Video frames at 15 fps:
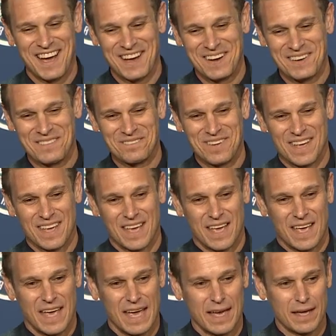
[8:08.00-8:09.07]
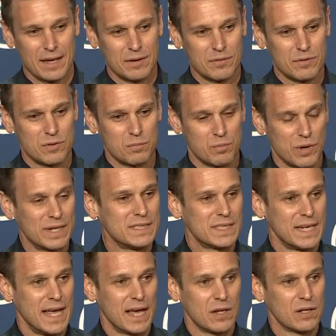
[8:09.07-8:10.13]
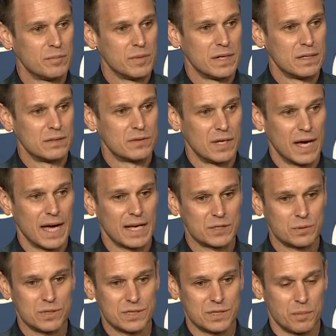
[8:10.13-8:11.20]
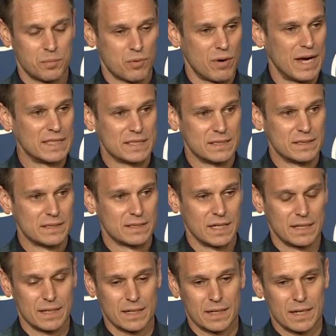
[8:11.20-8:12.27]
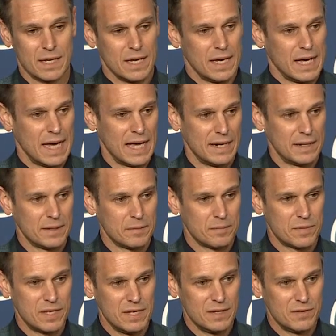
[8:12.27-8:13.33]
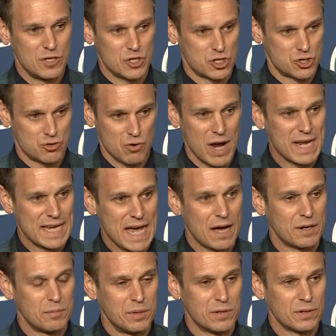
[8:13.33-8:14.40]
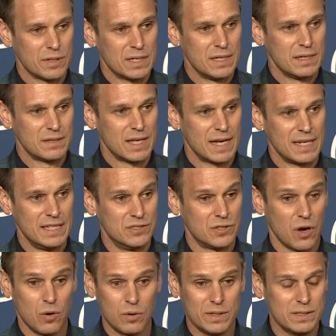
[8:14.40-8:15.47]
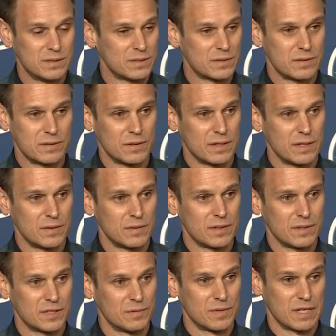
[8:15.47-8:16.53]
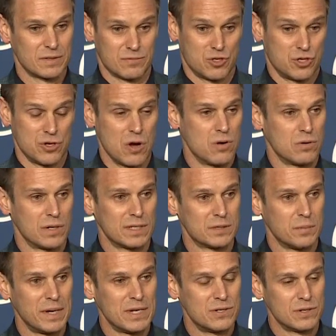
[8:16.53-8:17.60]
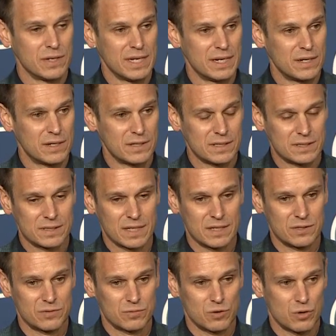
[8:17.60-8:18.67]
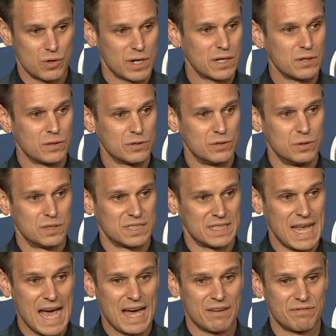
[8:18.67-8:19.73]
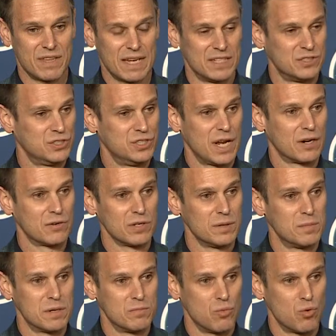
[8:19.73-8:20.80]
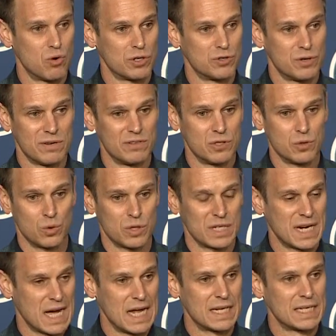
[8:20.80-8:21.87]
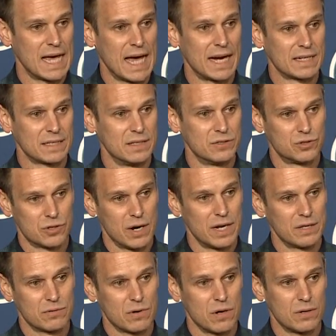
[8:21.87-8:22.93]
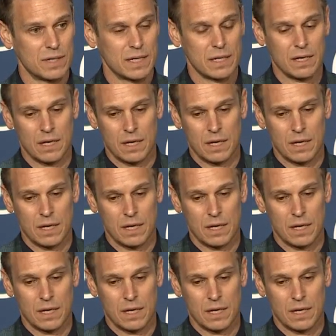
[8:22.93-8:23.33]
um, and brings an element to us, which is a presence and a and a the the strikeout ability that he's always uh, uh shown as a major leaguer is is critical to a staff that has generally been more driven toward contact and strike throwing.